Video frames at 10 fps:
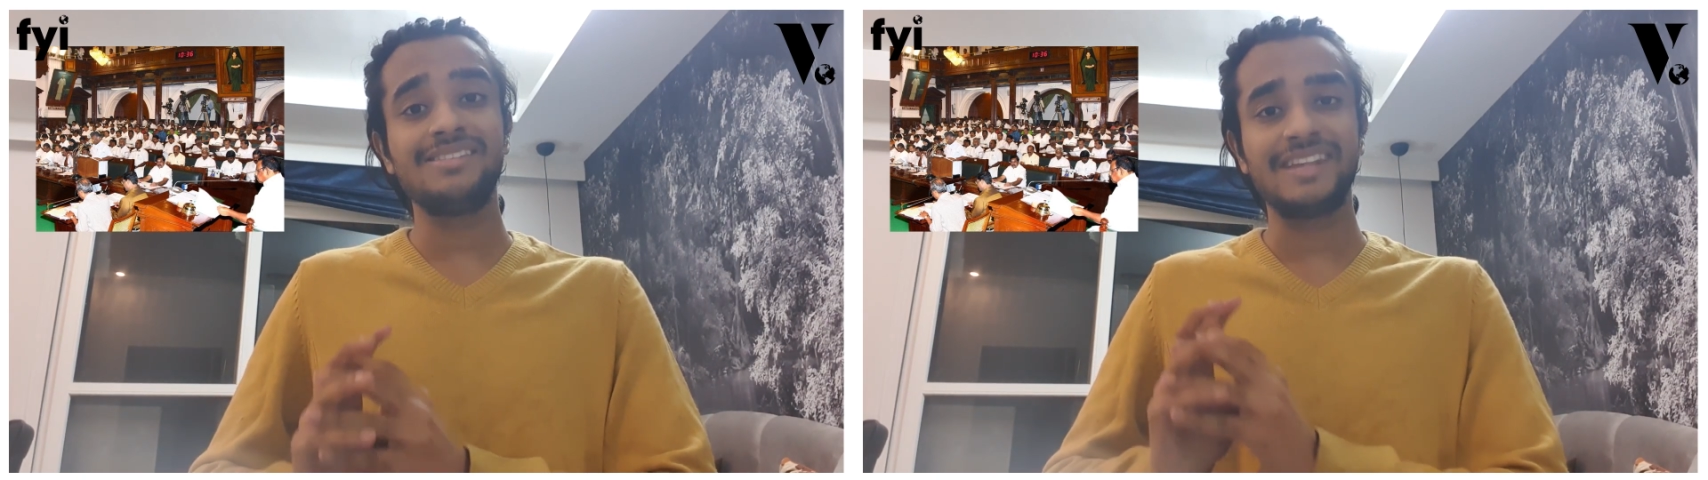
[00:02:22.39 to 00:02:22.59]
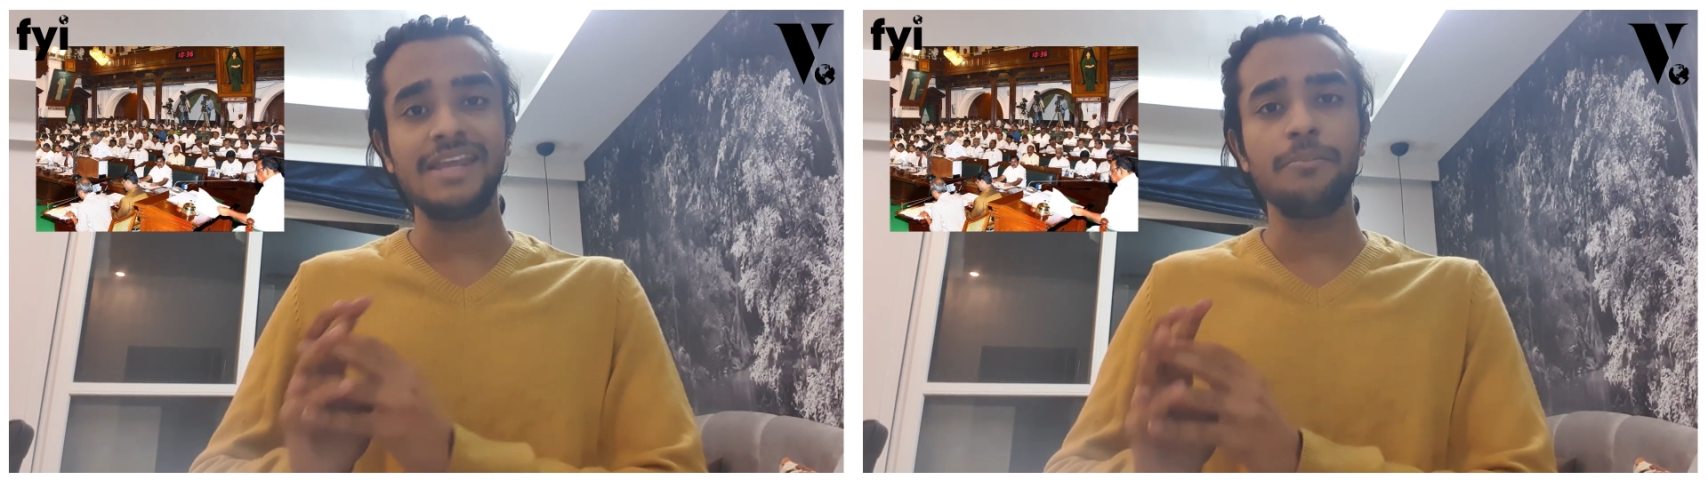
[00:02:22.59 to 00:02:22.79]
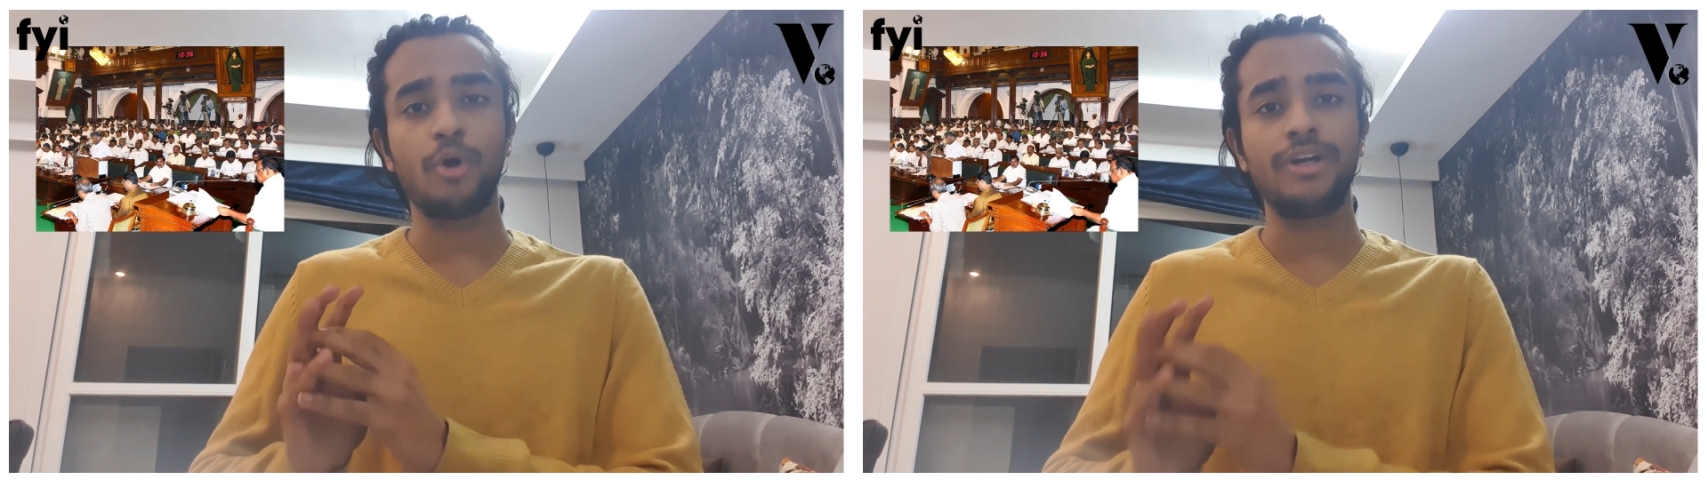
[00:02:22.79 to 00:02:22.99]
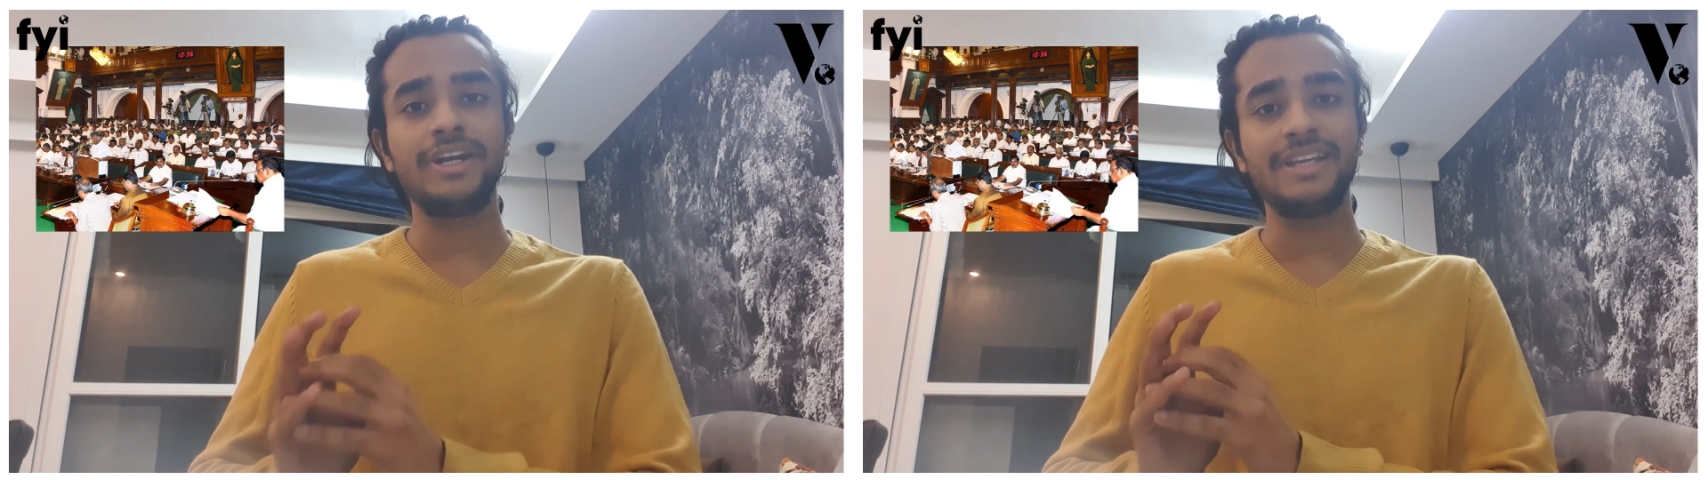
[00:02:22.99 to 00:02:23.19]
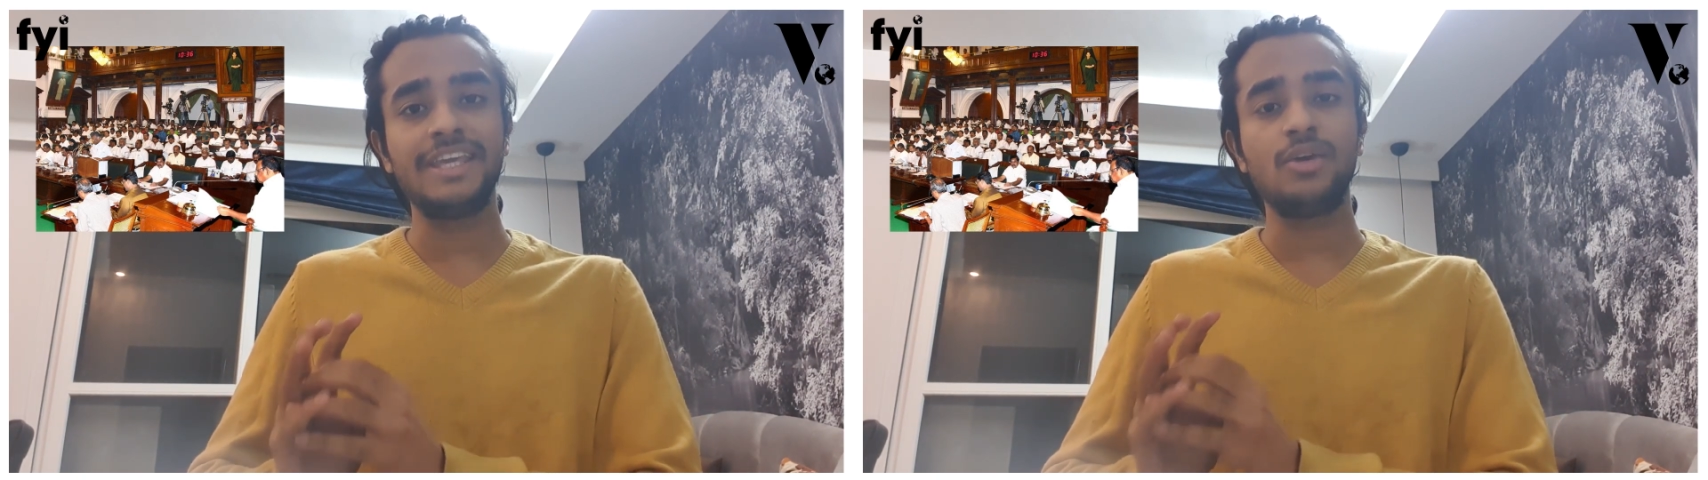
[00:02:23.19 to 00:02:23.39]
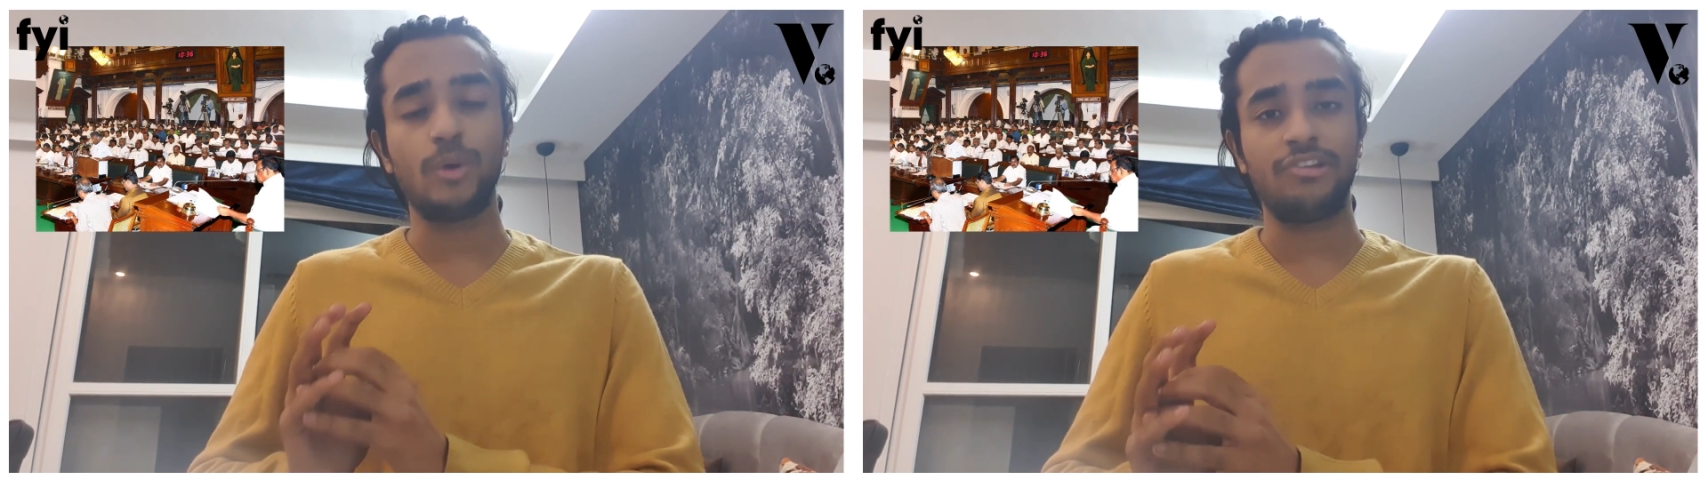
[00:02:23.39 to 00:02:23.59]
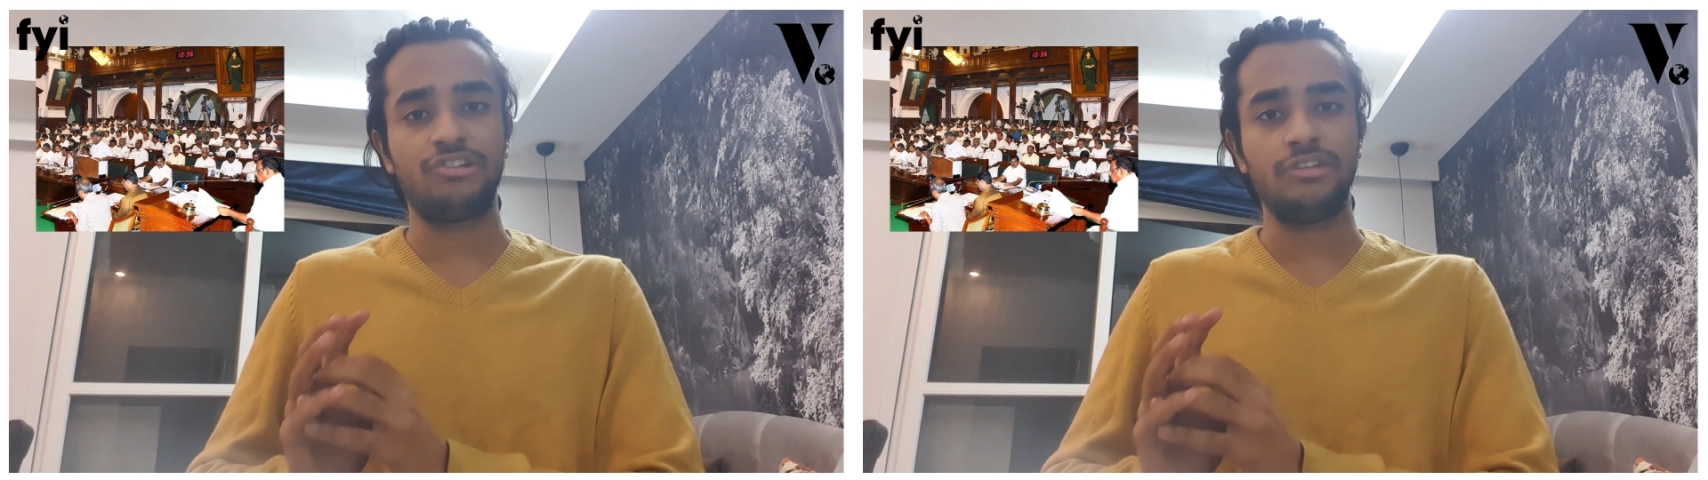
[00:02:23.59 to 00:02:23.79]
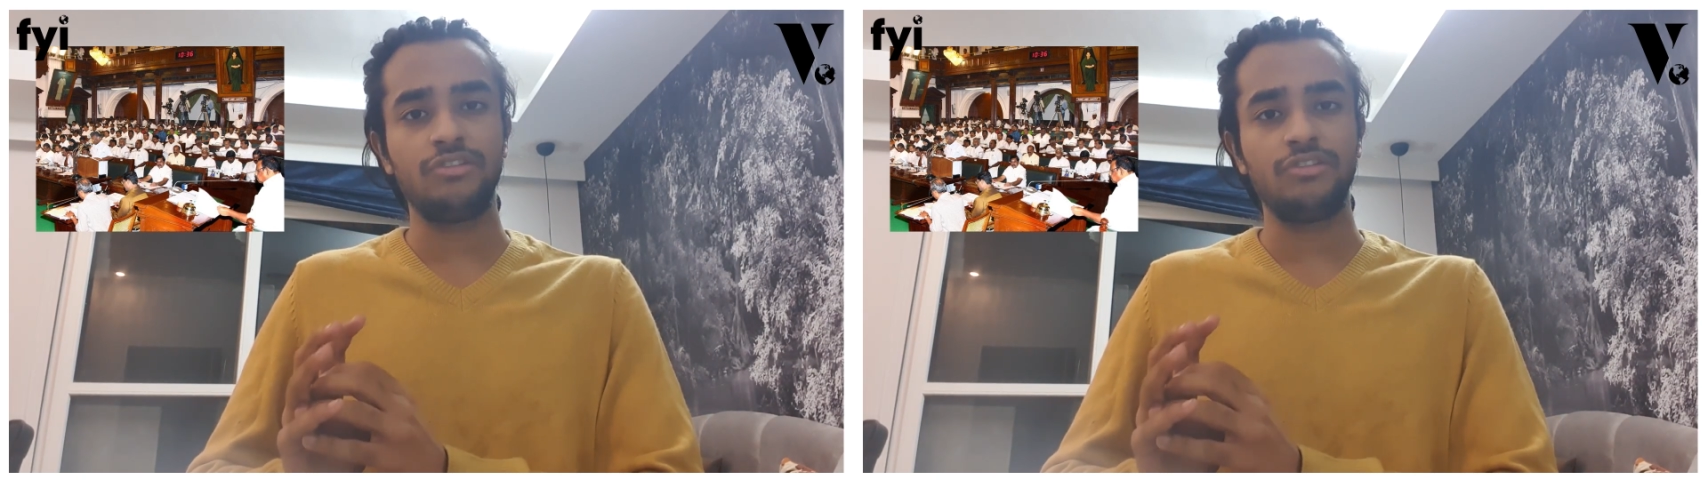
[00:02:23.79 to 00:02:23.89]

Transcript: three important key questions